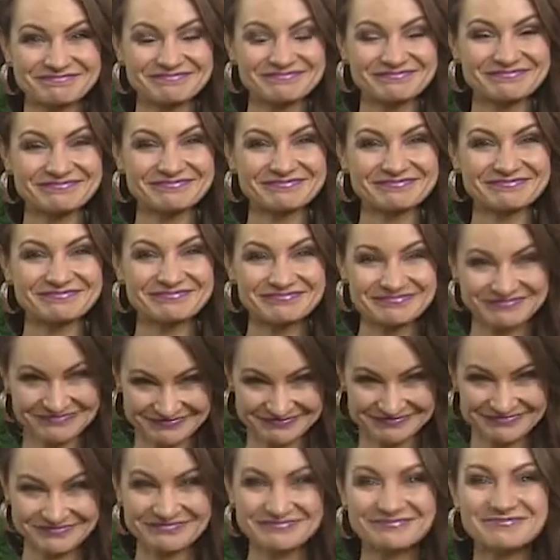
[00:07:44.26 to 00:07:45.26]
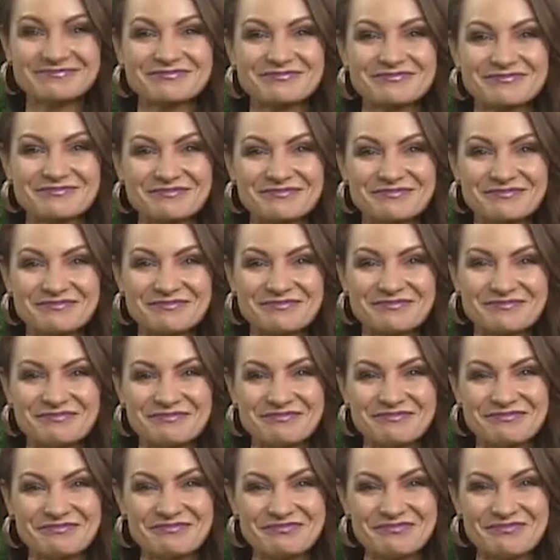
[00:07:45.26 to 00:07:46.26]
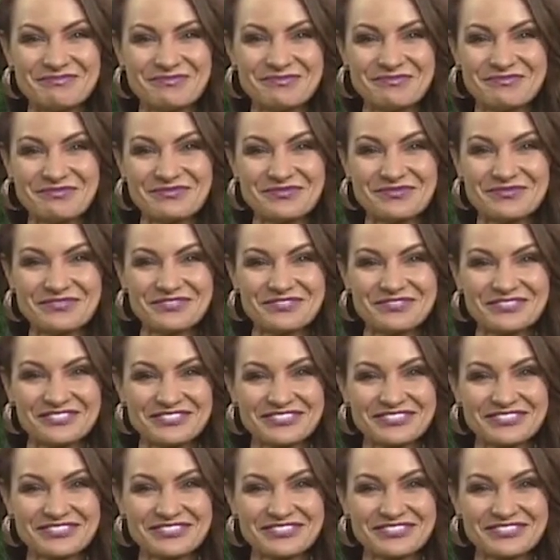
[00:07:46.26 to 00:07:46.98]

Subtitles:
[no speech]